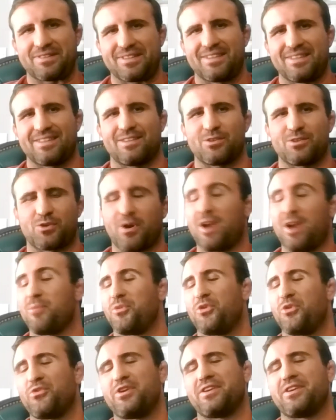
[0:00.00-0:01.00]
So,
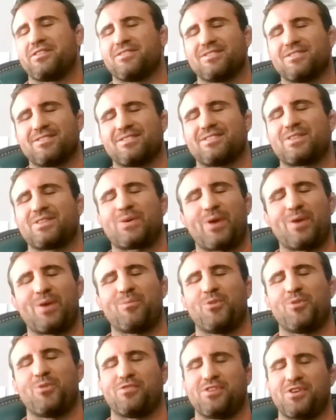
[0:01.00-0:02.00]
yes.
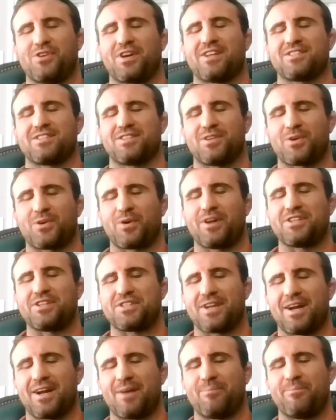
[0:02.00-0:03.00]
Great movie. You guys did a
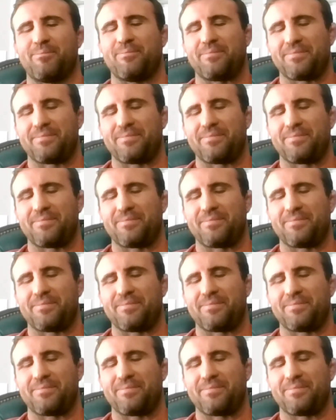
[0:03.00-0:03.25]
great job.